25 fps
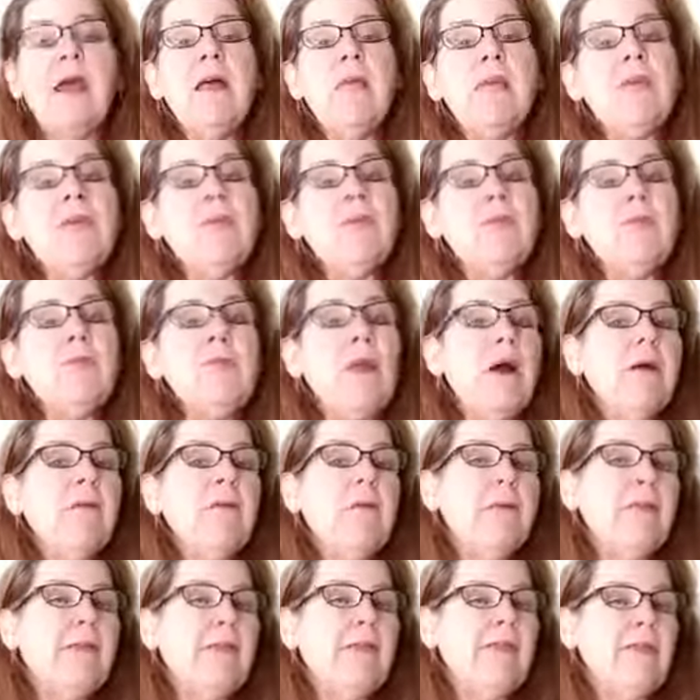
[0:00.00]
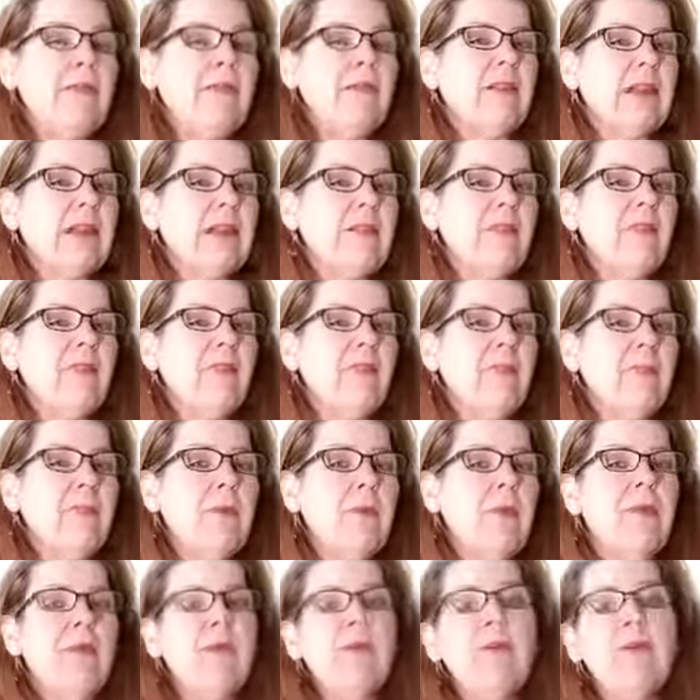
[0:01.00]
This is probably the least
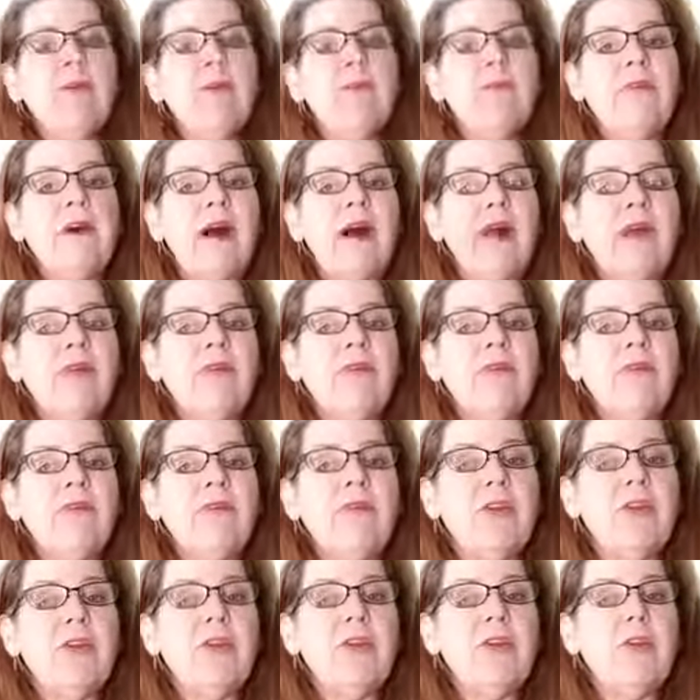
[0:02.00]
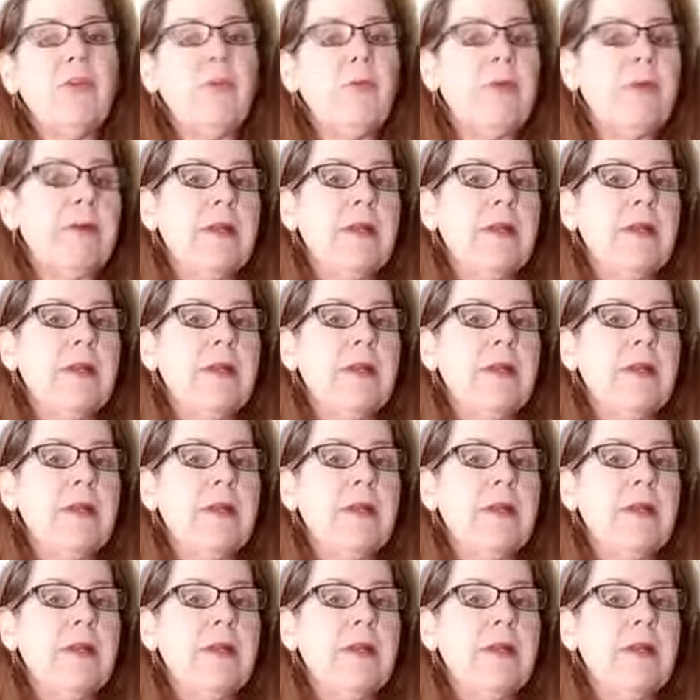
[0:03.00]
familiar of vitals to you,